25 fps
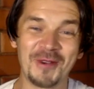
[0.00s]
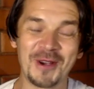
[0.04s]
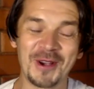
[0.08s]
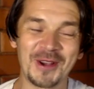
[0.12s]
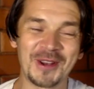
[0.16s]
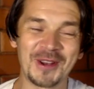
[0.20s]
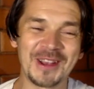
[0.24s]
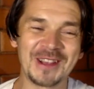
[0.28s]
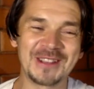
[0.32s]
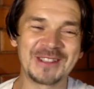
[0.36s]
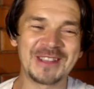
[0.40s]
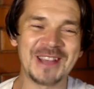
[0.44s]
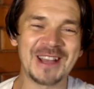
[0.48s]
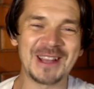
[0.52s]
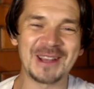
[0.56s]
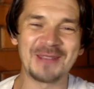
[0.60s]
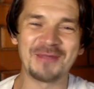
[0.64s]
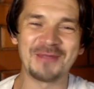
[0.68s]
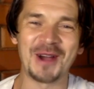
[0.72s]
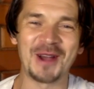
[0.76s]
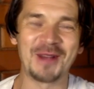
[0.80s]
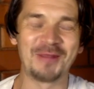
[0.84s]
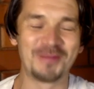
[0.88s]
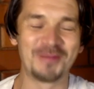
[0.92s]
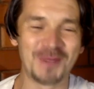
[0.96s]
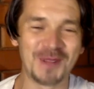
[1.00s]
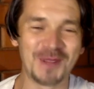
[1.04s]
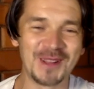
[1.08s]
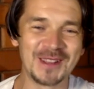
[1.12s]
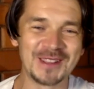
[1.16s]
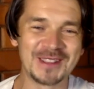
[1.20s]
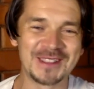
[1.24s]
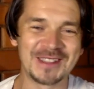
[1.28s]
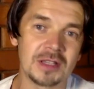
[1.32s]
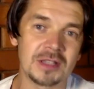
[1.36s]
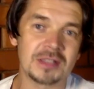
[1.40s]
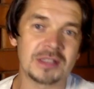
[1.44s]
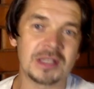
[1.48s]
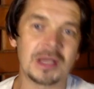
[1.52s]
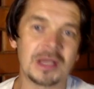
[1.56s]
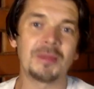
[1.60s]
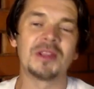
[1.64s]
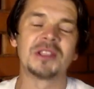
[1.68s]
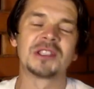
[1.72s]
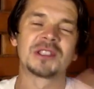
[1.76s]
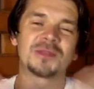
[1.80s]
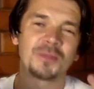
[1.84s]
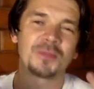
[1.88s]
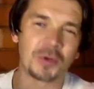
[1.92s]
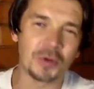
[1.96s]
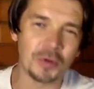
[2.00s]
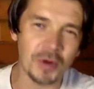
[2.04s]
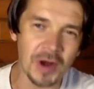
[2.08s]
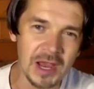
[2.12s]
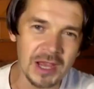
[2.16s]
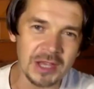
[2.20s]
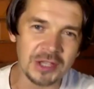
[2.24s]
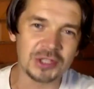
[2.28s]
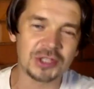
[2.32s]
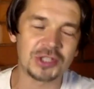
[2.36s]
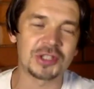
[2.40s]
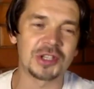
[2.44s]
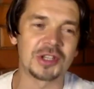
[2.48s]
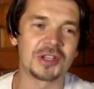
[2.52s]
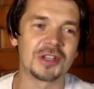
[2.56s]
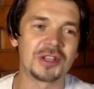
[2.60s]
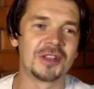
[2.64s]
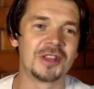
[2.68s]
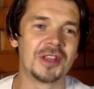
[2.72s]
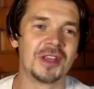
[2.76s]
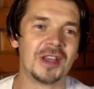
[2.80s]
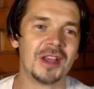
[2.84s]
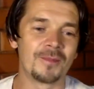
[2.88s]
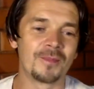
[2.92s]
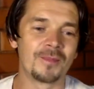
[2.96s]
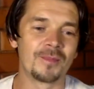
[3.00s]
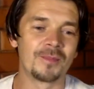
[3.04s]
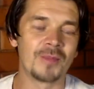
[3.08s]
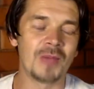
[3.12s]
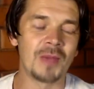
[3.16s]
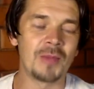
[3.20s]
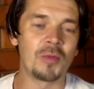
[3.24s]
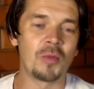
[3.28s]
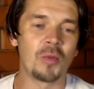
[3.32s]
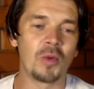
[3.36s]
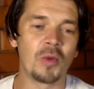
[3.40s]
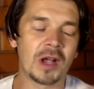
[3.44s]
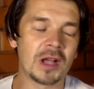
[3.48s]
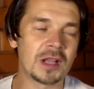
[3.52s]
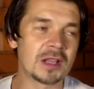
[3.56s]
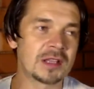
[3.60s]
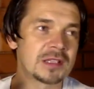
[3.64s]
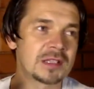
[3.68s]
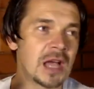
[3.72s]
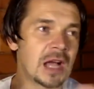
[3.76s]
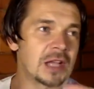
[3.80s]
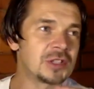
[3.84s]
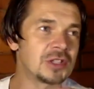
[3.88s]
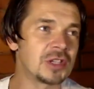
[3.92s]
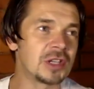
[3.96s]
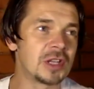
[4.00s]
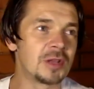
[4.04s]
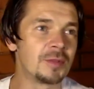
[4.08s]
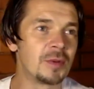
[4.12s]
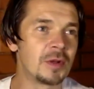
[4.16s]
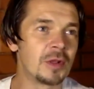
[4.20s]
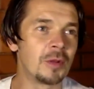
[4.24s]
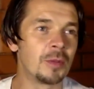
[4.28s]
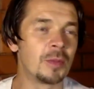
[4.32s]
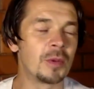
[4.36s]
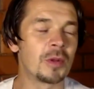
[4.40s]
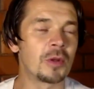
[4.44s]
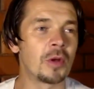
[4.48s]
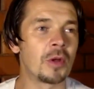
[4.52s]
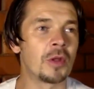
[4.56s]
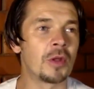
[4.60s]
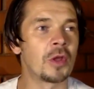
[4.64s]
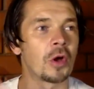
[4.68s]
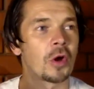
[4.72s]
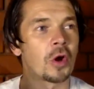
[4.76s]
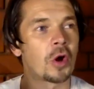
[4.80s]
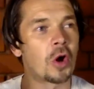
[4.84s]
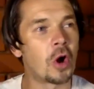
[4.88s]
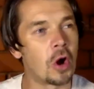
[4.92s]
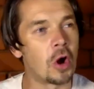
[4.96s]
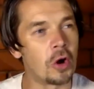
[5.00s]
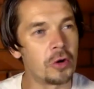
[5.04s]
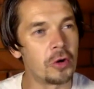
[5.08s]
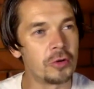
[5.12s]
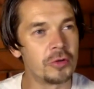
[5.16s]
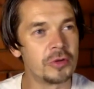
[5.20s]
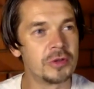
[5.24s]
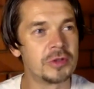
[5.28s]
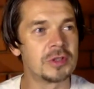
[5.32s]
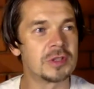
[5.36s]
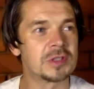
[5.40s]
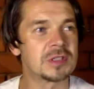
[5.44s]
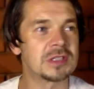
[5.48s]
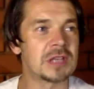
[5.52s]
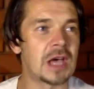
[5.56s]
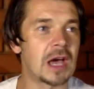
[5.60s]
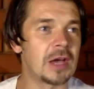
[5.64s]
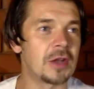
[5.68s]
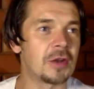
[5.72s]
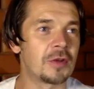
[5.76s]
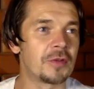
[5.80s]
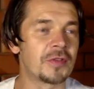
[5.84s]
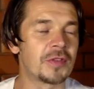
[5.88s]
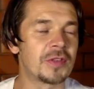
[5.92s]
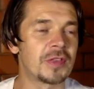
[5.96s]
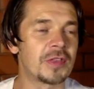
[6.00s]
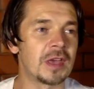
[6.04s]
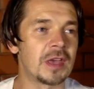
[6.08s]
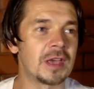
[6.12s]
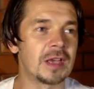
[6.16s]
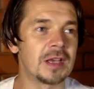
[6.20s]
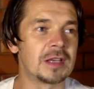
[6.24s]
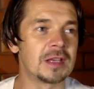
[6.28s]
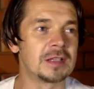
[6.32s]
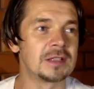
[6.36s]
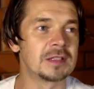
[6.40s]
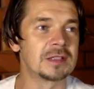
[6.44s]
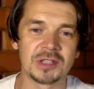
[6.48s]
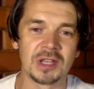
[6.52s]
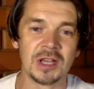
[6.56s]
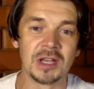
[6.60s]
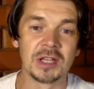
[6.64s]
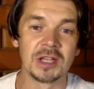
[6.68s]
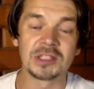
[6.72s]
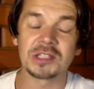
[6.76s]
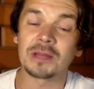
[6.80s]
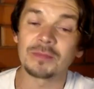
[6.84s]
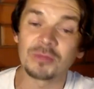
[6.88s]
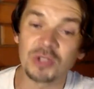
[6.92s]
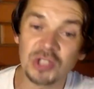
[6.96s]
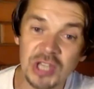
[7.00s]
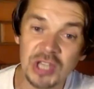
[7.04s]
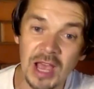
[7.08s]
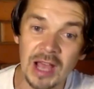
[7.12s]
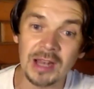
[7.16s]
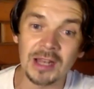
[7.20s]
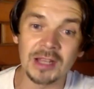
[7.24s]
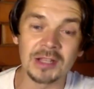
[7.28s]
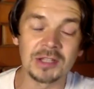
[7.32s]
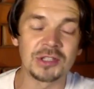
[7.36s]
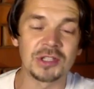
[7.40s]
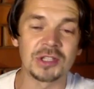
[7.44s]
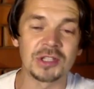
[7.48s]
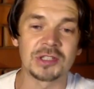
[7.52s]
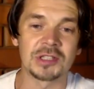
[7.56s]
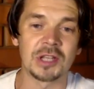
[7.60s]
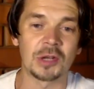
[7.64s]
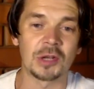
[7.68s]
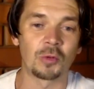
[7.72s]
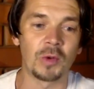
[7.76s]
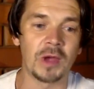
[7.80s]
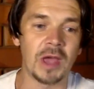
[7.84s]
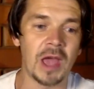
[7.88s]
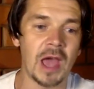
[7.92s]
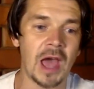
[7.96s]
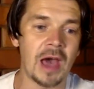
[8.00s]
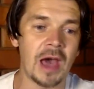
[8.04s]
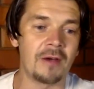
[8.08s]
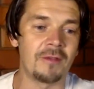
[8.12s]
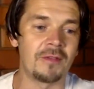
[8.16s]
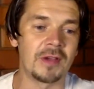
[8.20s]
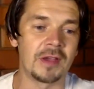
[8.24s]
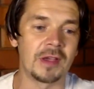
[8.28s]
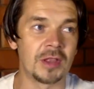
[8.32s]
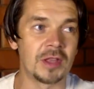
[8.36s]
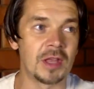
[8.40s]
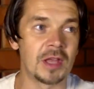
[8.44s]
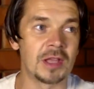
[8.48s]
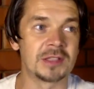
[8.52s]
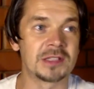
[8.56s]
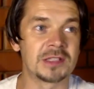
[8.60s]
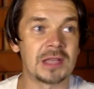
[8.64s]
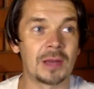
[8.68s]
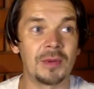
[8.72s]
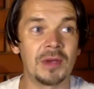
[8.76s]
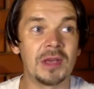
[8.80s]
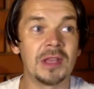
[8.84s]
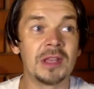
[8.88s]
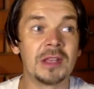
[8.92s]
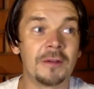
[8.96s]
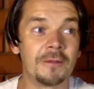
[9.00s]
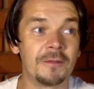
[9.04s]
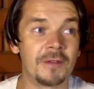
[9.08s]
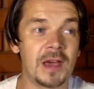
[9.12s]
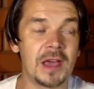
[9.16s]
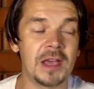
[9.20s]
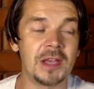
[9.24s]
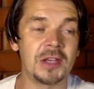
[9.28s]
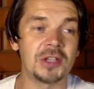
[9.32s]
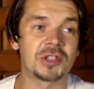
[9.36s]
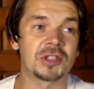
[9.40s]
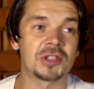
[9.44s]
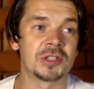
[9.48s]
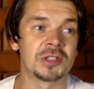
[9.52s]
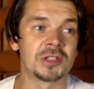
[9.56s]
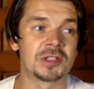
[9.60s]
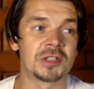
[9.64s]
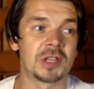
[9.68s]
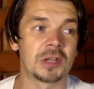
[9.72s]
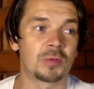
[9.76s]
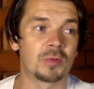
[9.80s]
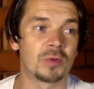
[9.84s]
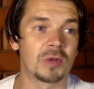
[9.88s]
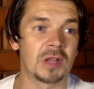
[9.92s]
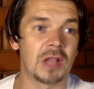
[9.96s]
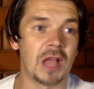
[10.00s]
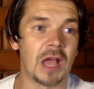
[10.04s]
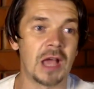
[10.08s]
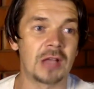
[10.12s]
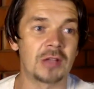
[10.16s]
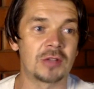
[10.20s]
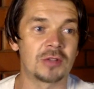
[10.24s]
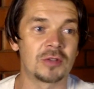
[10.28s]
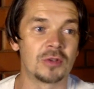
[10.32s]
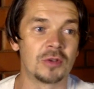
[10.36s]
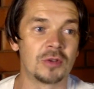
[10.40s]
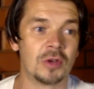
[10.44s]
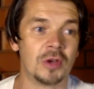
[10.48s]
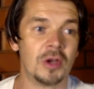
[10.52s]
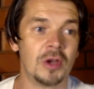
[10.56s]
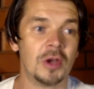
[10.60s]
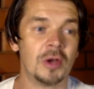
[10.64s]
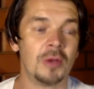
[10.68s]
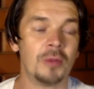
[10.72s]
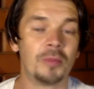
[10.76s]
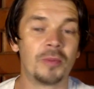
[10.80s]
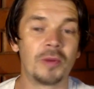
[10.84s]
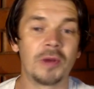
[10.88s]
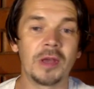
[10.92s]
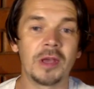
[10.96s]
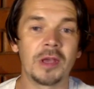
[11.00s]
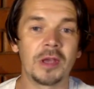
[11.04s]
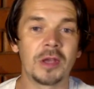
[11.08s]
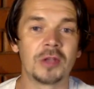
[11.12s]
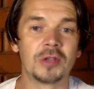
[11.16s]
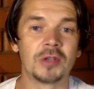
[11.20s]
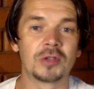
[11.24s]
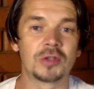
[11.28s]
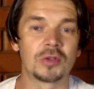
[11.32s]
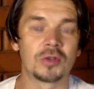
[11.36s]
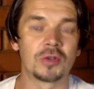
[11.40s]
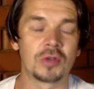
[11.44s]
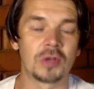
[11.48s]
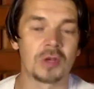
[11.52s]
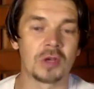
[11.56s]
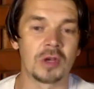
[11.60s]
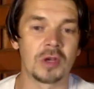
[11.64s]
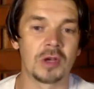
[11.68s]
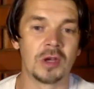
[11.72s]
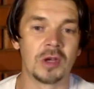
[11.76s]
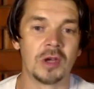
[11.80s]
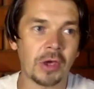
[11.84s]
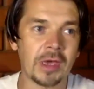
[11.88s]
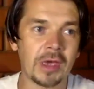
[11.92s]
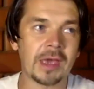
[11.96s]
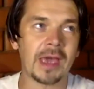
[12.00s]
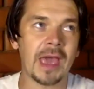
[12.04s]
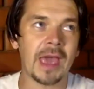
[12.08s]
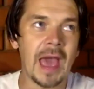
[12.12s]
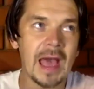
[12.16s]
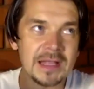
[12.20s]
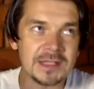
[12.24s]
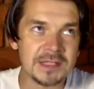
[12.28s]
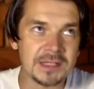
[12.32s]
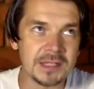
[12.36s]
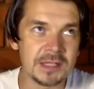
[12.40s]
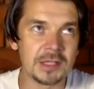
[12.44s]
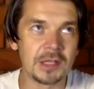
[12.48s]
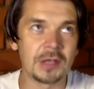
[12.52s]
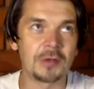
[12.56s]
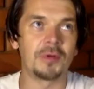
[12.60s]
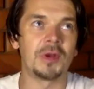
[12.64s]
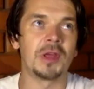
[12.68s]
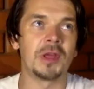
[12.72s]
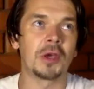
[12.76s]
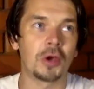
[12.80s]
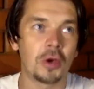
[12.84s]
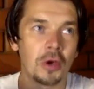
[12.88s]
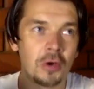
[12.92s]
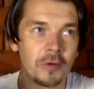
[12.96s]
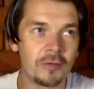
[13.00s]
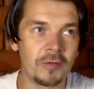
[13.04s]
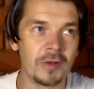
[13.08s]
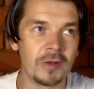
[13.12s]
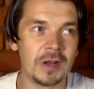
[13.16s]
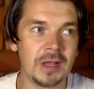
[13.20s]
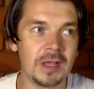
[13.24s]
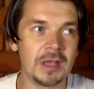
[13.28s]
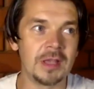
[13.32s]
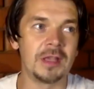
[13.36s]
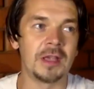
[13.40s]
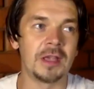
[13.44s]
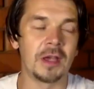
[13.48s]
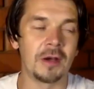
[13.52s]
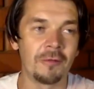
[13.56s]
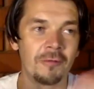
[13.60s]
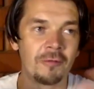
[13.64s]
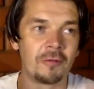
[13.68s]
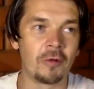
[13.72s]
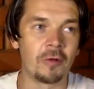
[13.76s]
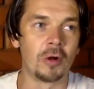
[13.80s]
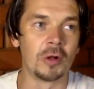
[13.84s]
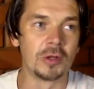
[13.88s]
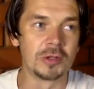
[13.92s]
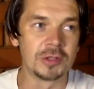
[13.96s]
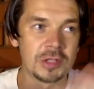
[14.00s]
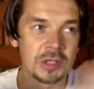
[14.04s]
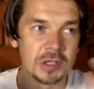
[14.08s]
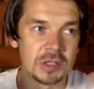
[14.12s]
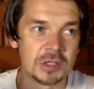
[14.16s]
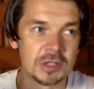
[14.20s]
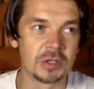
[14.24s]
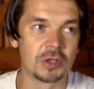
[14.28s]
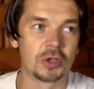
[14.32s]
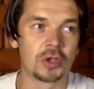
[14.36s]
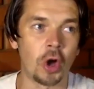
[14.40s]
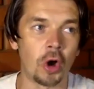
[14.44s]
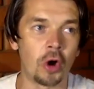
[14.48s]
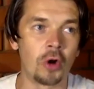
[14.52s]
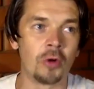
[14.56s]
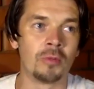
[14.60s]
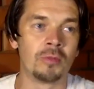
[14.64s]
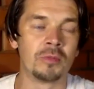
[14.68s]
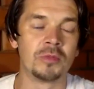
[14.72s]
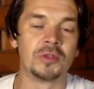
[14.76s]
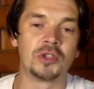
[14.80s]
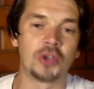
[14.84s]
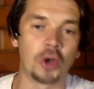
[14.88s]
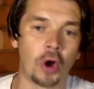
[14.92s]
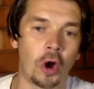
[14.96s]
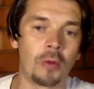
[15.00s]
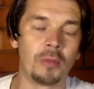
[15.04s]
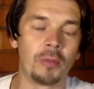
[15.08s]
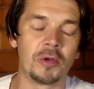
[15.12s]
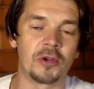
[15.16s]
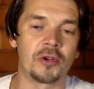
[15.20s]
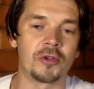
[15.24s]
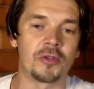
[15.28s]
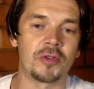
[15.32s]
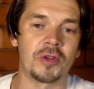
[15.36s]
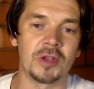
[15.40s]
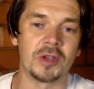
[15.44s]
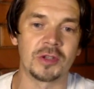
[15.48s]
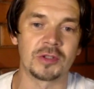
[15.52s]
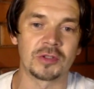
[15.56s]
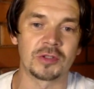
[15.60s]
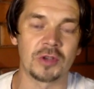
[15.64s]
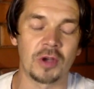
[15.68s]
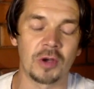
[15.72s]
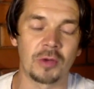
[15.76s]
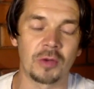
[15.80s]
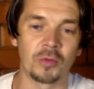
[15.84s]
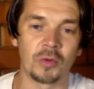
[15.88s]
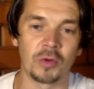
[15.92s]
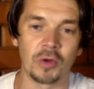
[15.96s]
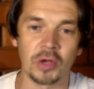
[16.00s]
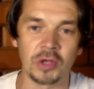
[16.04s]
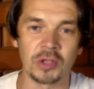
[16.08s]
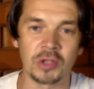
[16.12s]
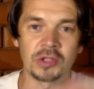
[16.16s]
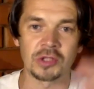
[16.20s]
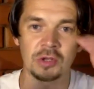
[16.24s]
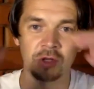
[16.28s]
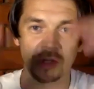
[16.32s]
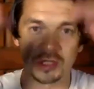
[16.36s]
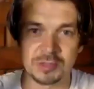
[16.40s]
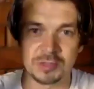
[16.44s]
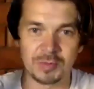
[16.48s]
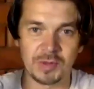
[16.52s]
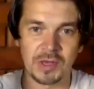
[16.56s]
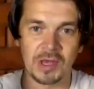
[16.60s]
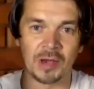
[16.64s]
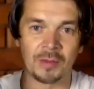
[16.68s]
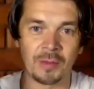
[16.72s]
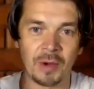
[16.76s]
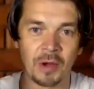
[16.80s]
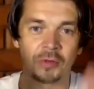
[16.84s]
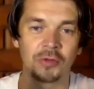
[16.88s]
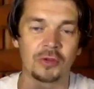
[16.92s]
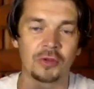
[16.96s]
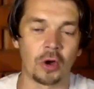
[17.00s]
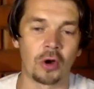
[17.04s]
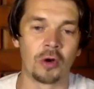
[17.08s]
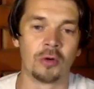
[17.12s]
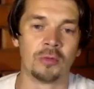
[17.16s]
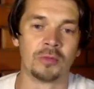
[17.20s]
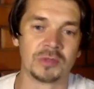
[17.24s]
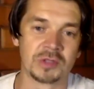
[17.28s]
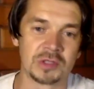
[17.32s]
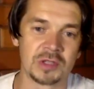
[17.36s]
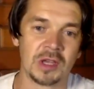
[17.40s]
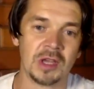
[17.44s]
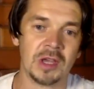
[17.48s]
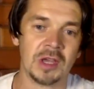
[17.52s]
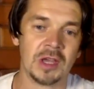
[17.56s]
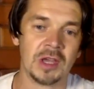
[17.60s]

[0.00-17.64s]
We're going to chat about building some inspiration. Maybe we can touch a little bit on the code side of things, some challenges that we're having, and some innovations that we'd like to bring into the catenary curvilinear vaulted dome geometry. So we're not just going to speak about domes.